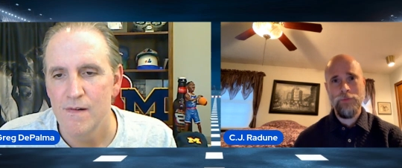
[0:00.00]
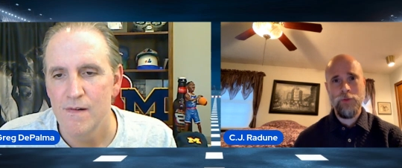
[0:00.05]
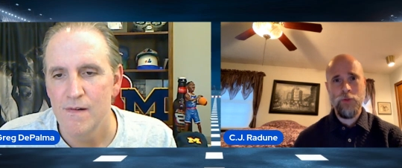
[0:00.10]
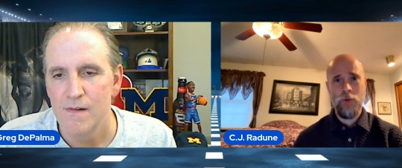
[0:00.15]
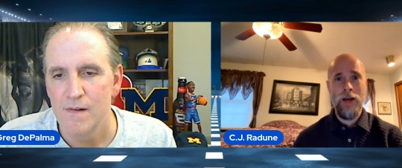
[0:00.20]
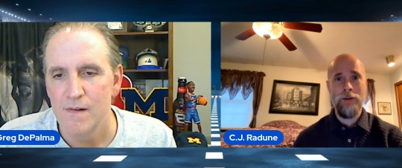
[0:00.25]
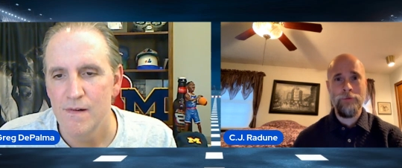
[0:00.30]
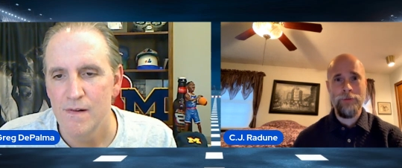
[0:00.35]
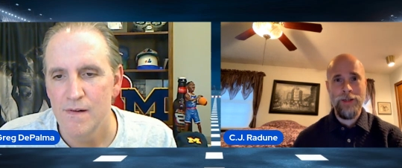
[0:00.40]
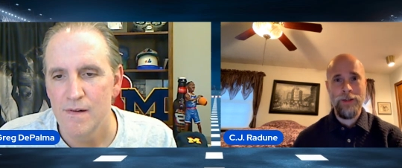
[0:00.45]

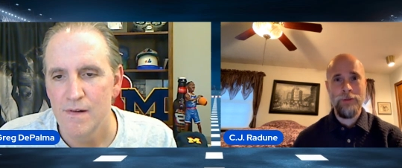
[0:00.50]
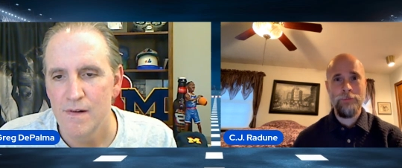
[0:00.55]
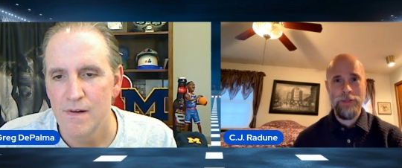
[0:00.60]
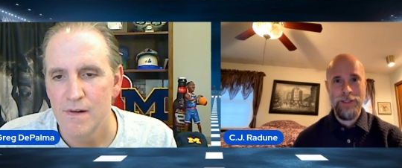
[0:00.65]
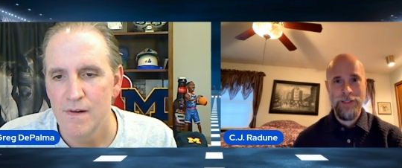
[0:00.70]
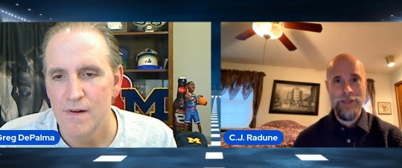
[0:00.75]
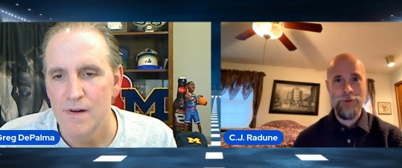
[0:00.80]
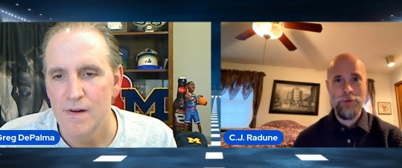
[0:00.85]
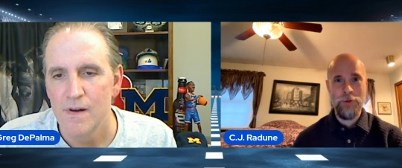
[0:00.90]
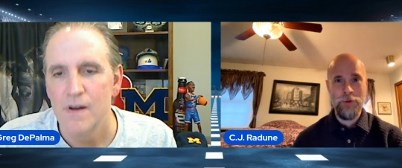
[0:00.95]
Speaker 1: traffic
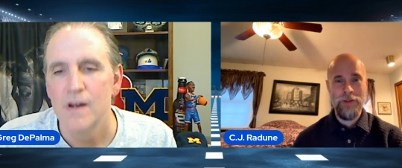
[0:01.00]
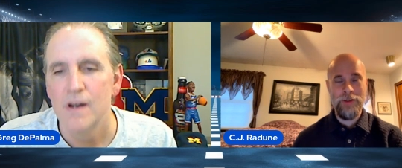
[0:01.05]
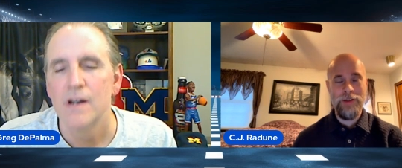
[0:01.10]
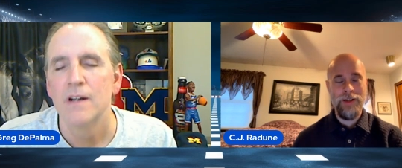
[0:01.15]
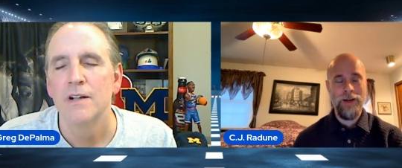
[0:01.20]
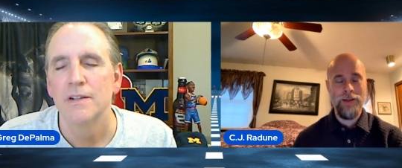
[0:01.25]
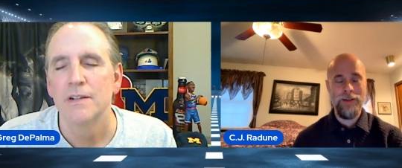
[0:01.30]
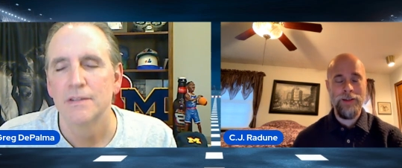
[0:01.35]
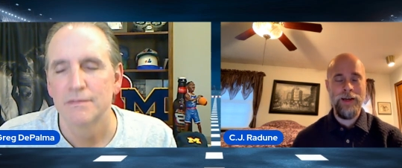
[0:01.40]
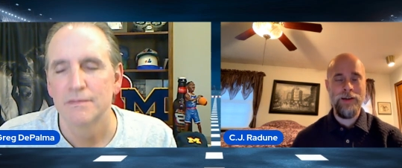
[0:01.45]
potentially
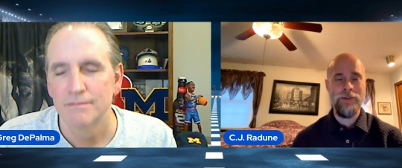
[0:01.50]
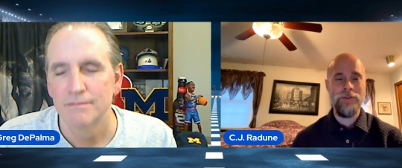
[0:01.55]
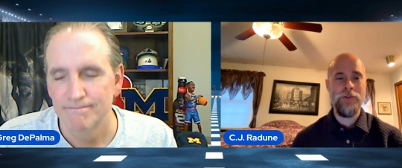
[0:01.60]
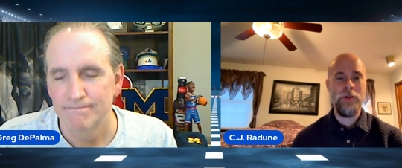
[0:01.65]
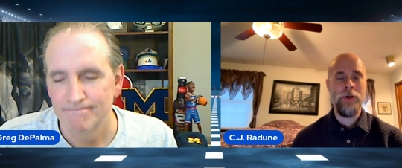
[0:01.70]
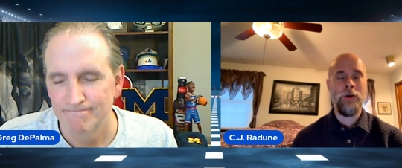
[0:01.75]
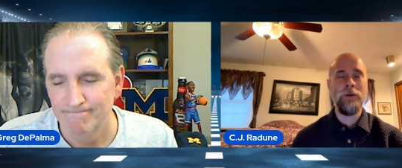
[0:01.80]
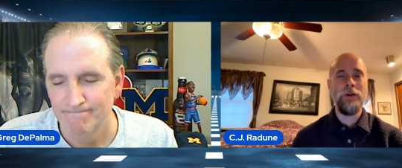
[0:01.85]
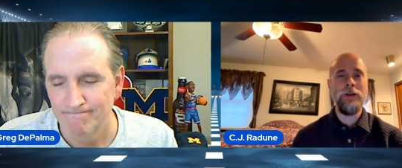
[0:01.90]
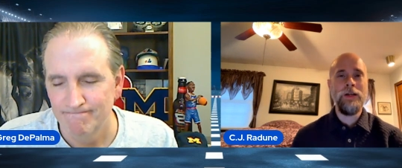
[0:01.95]
on that.
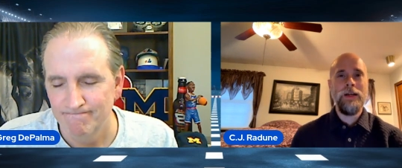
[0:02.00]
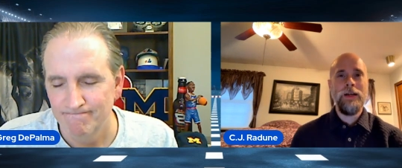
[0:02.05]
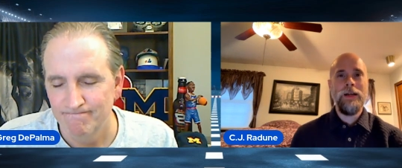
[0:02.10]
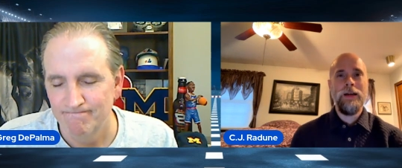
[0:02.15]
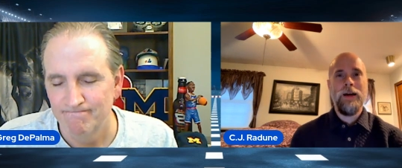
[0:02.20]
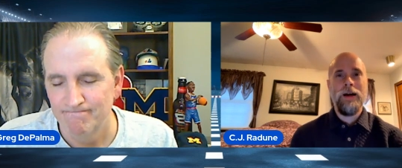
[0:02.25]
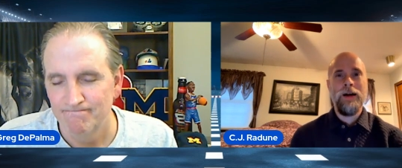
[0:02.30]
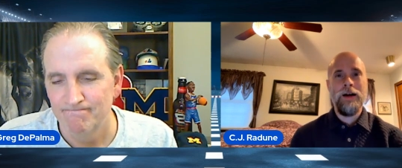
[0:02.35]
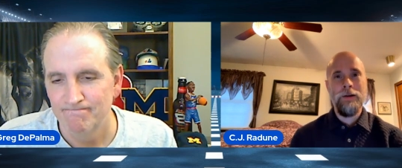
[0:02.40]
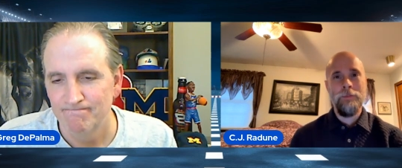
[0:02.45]
So
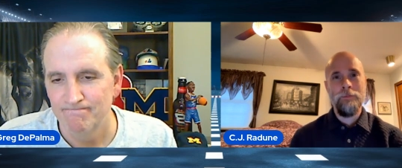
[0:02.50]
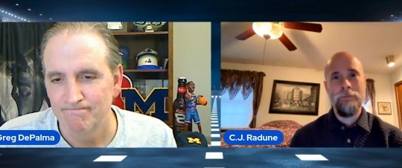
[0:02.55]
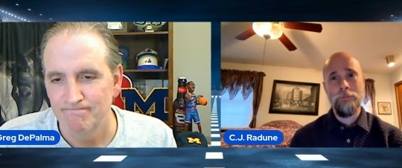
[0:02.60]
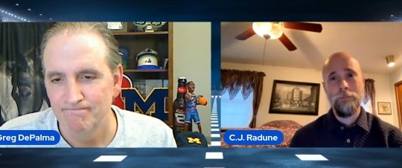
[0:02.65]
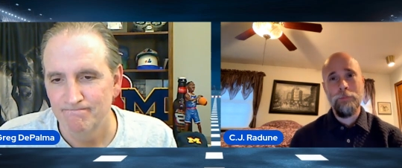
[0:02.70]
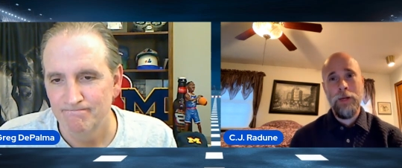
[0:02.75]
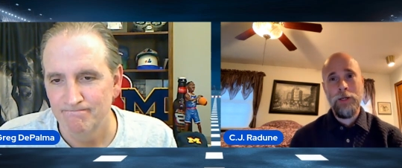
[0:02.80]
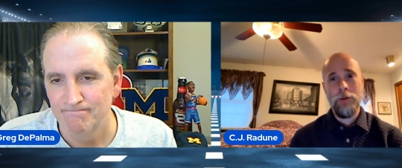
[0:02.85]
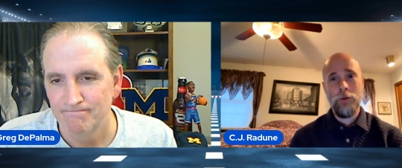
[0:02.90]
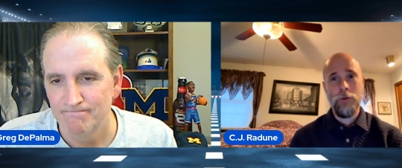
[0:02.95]

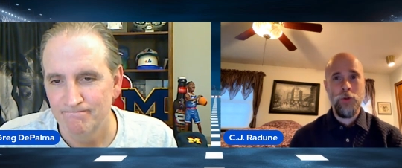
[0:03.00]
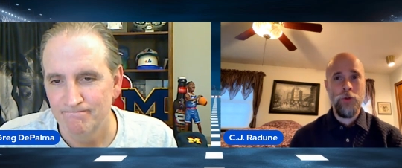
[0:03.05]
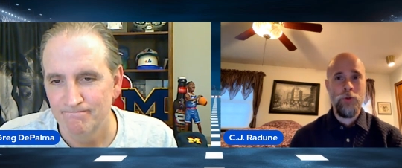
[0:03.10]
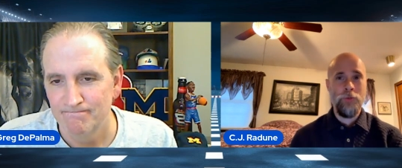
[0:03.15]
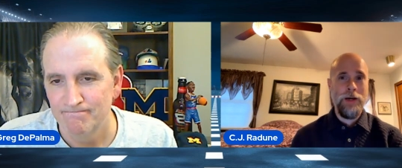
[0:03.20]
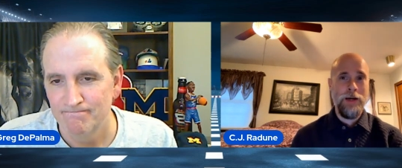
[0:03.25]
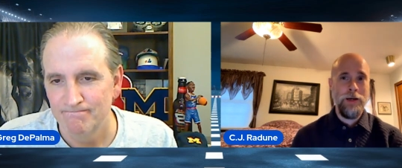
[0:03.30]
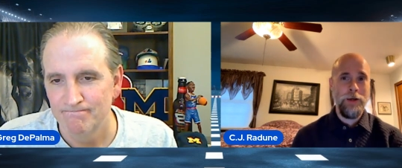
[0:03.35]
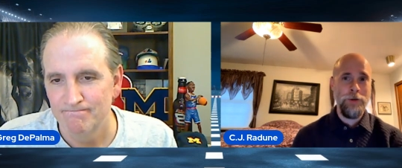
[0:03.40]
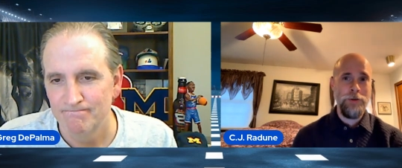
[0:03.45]
Michael
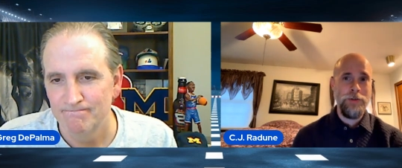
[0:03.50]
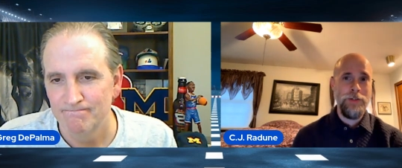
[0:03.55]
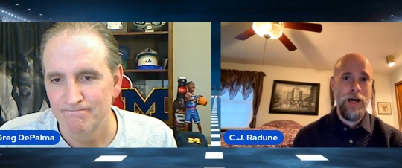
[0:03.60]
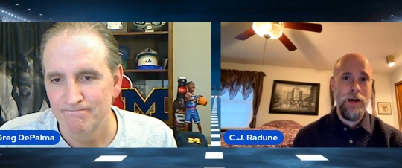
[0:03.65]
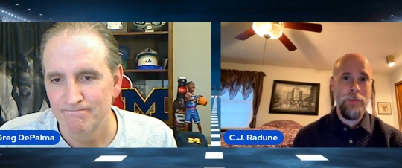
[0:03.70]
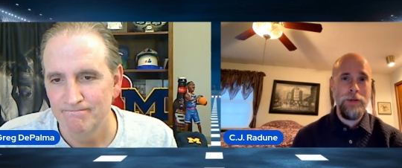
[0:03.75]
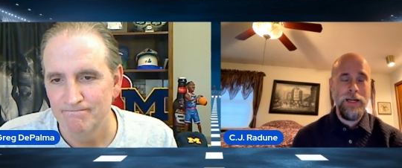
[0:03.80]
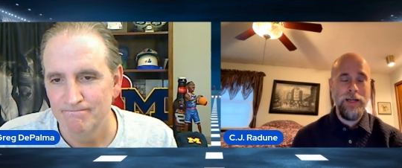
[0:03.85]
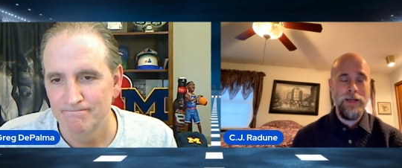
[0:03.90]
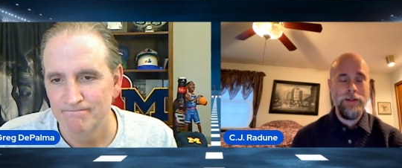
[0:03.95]
Schumacher
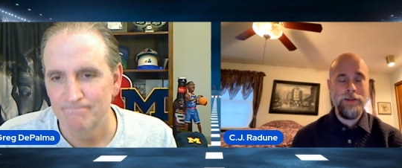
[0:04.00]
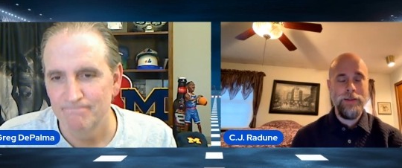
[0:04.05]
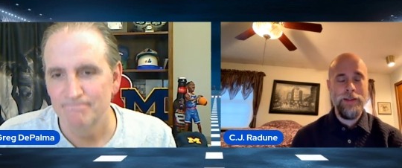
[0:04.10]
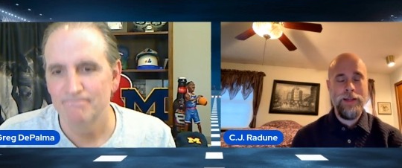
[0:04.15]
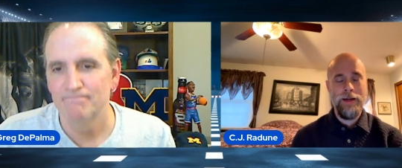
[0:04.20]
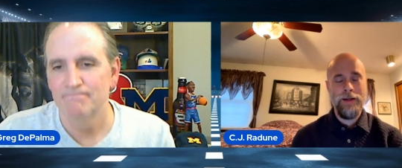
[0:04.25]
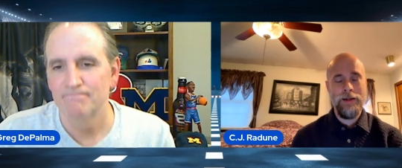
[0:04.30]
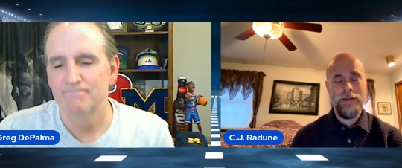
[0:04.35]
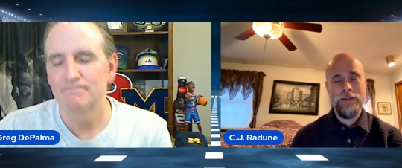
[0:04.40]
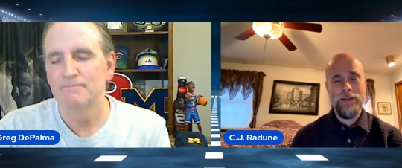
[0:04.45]
dominated
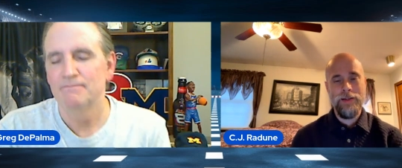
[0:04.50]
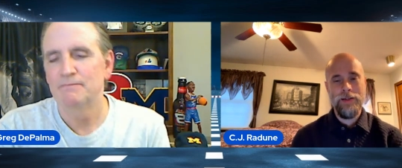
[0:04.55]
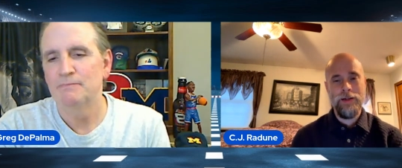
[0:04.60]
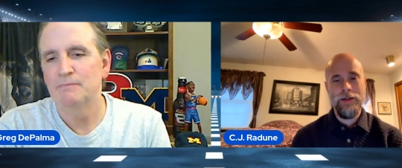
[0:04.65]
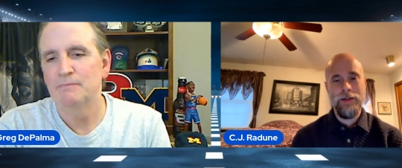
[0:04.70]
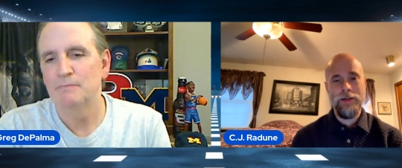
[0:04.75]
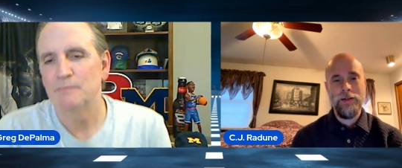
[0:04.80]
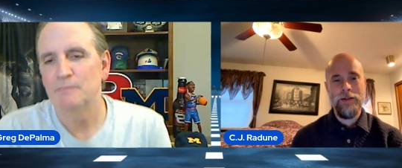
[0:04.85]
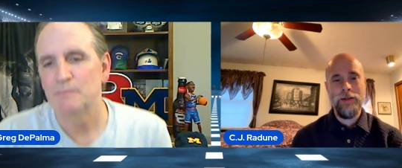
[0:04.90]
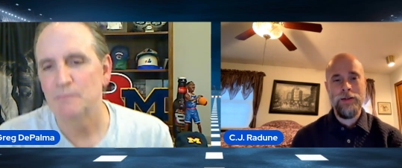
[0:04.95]
that.
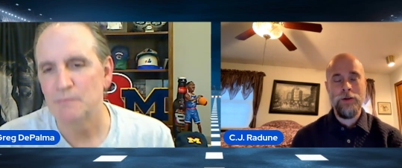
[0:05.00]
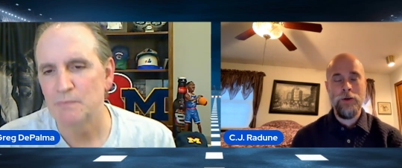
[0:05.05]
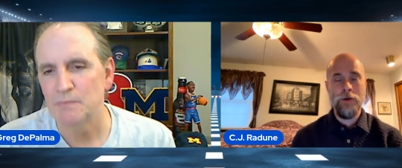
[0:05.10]
It